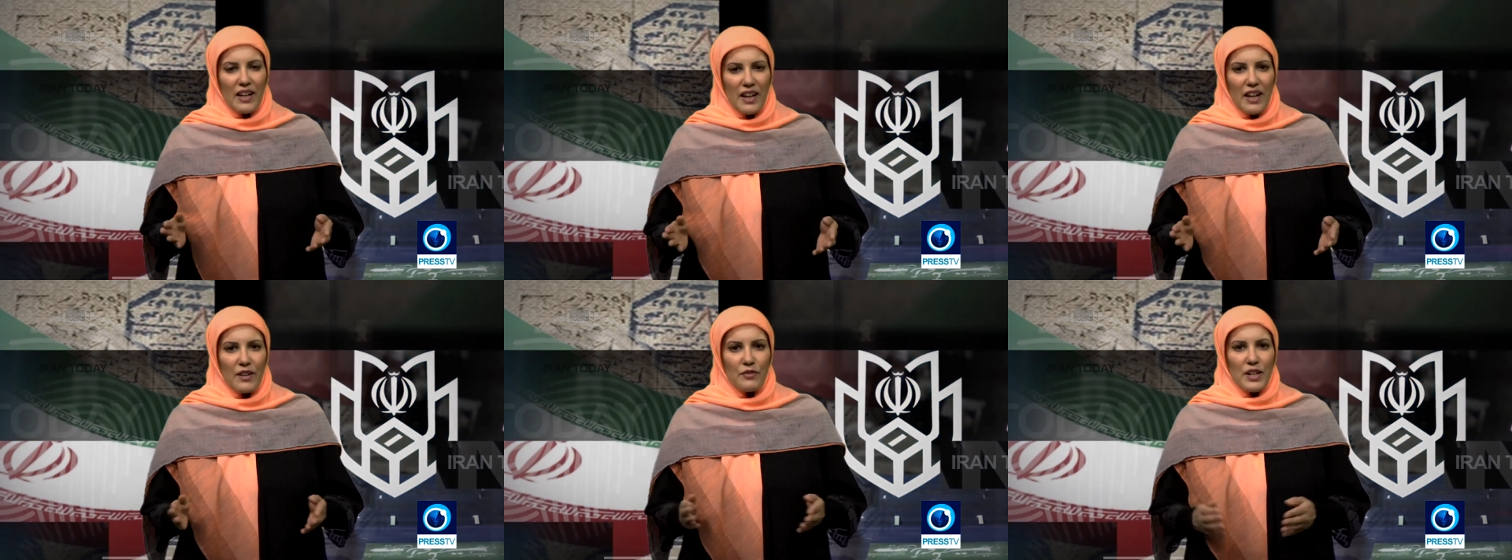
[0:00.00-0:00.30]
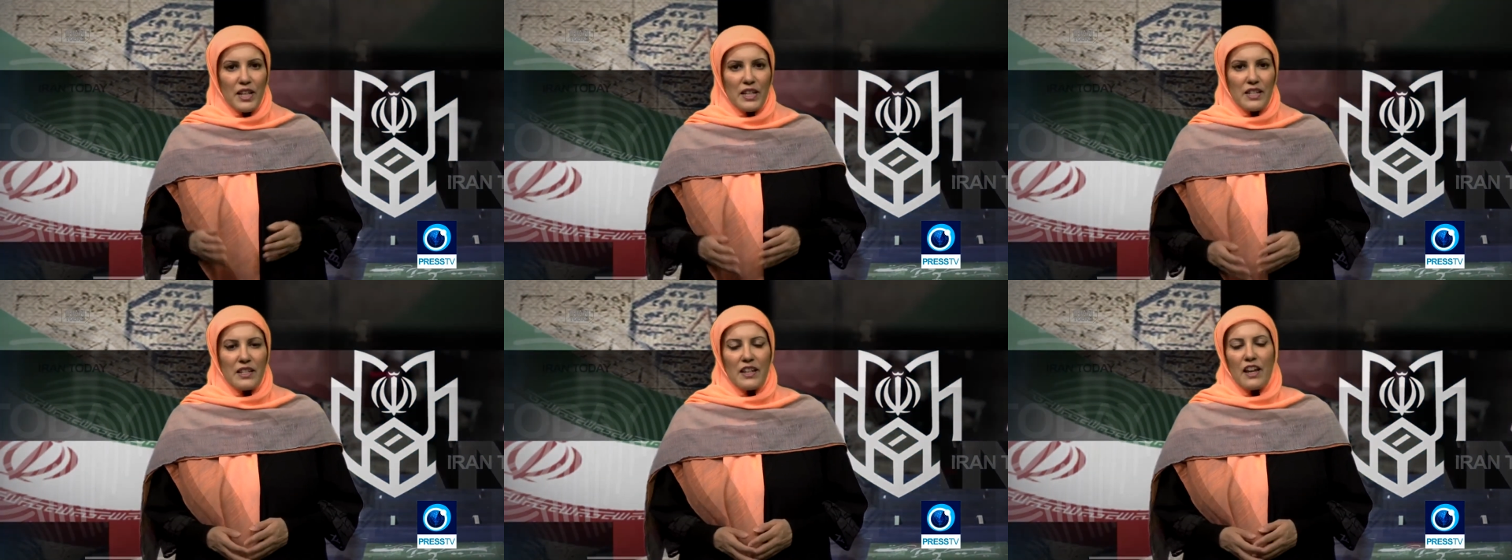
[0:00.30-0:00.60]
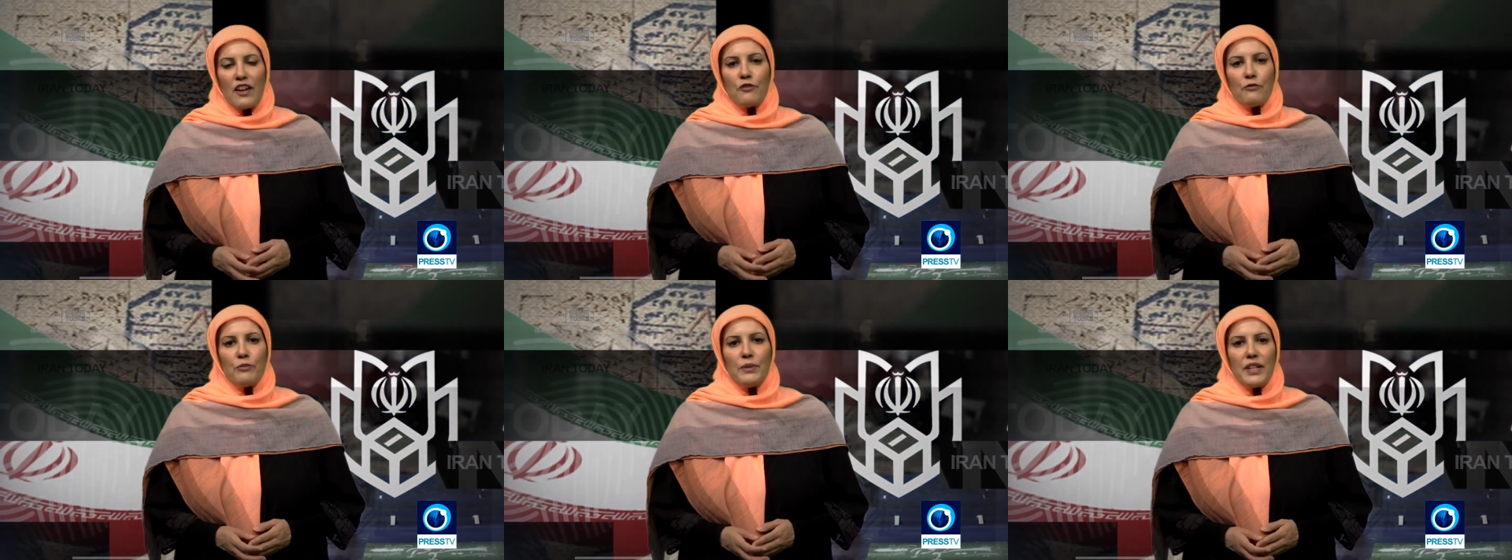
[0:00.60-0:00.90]

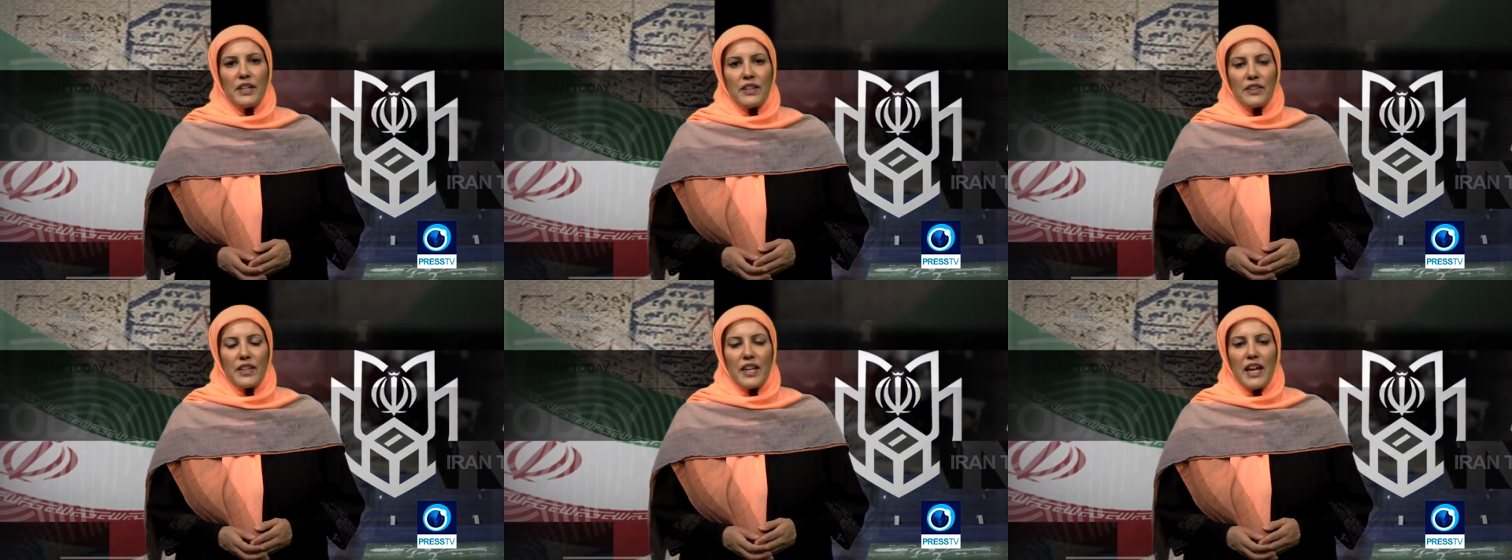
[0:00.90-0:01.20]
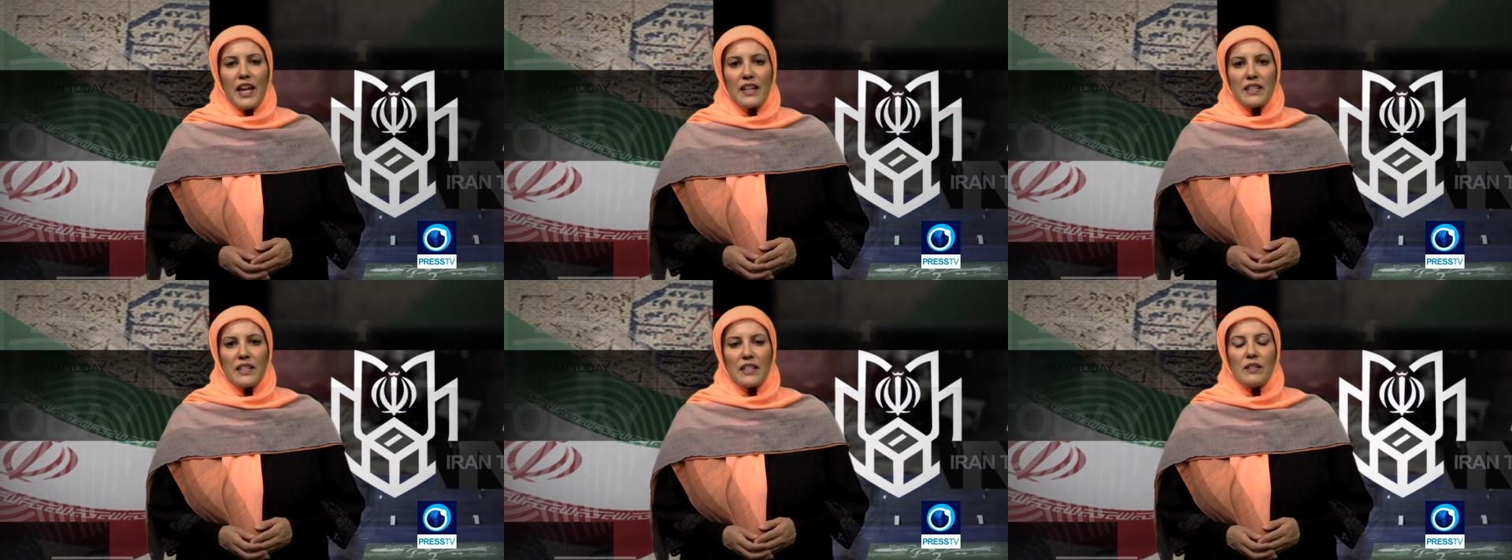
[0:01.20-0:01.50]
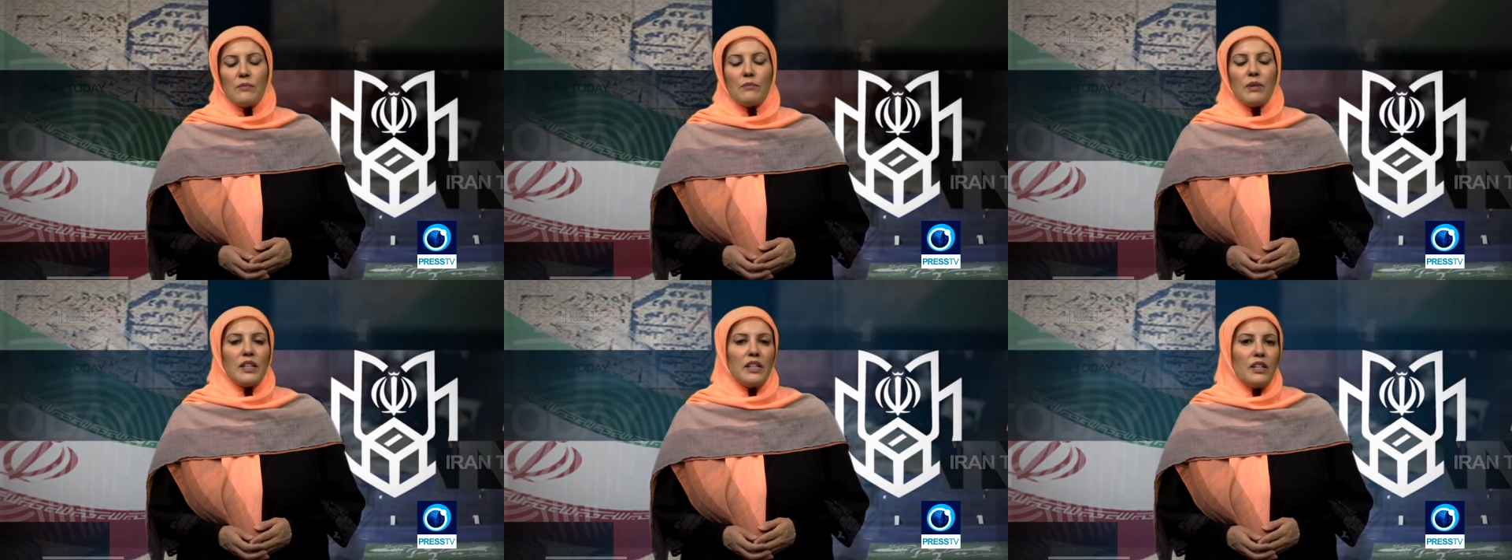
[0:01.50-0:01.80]
FATF being the
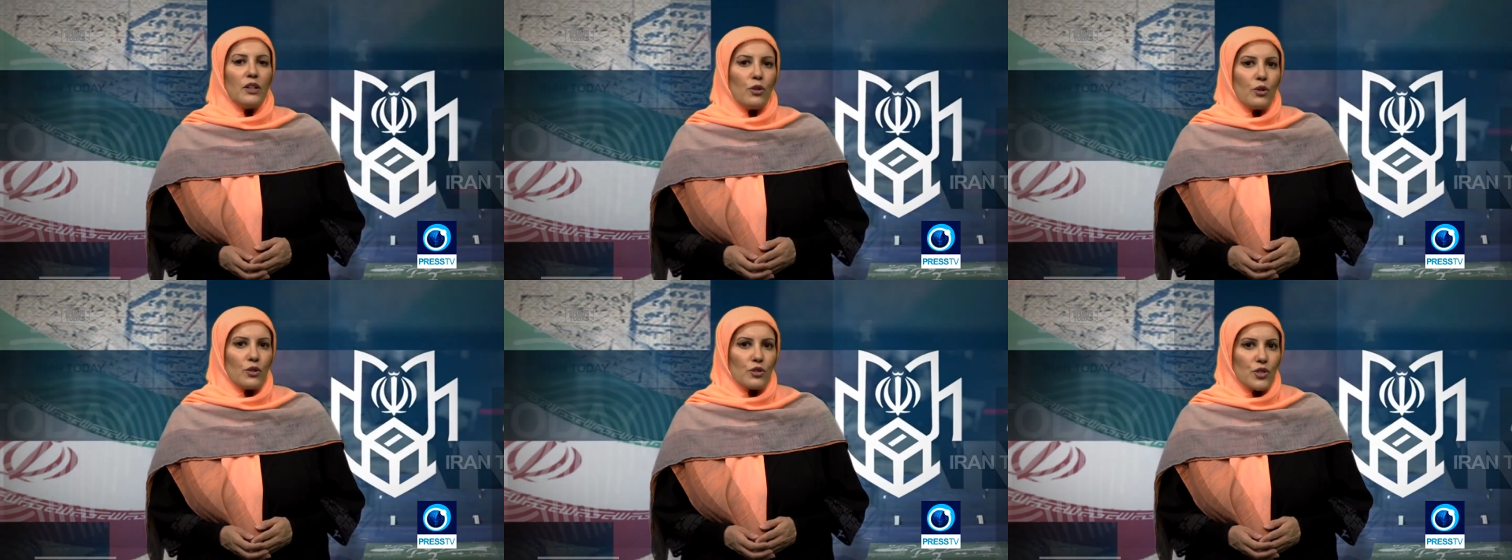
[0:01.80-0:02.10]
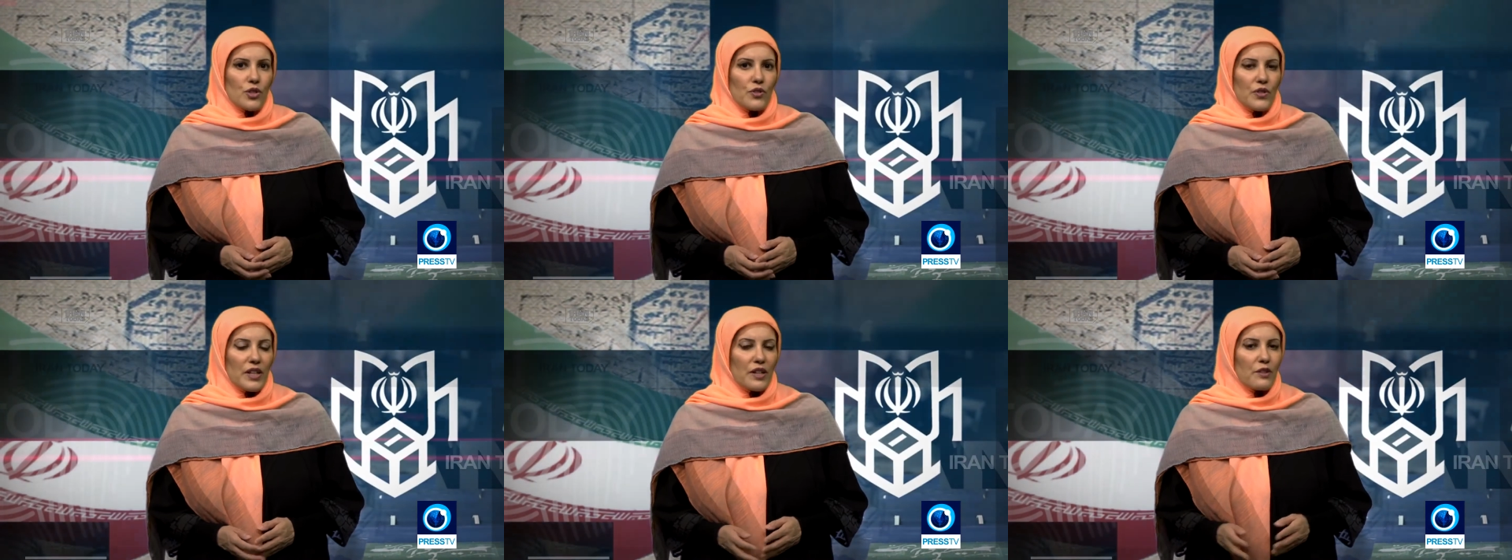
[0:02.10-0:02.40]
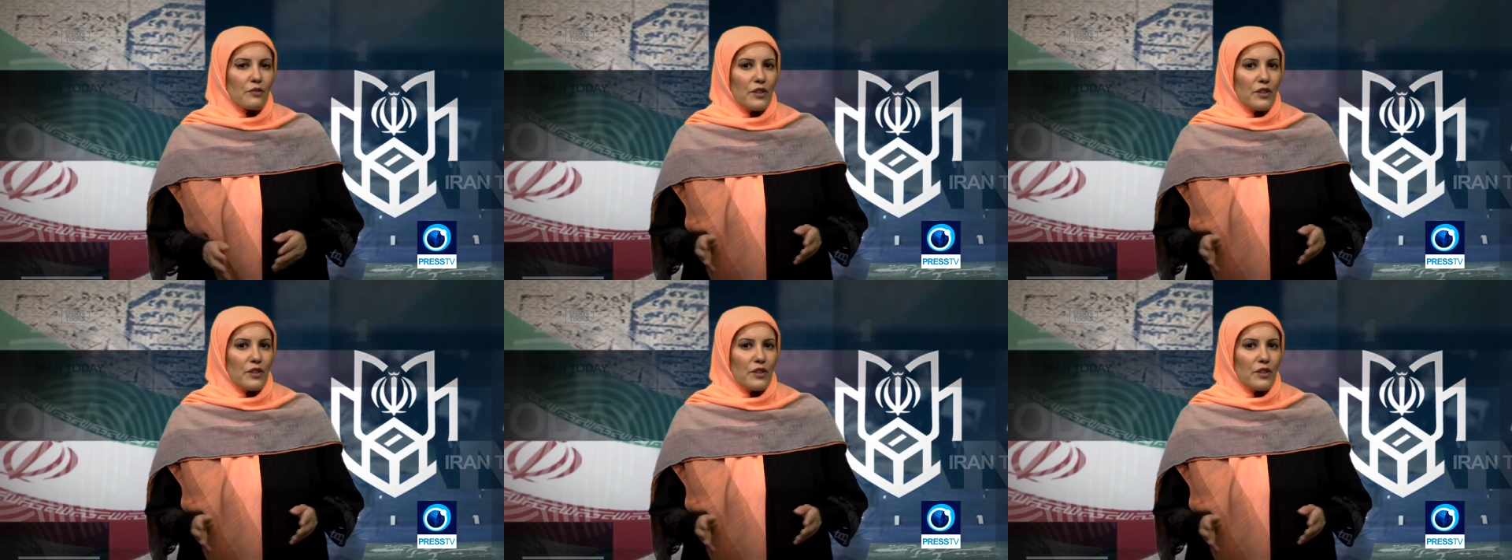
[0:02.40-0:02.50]
Anti-Money Laundering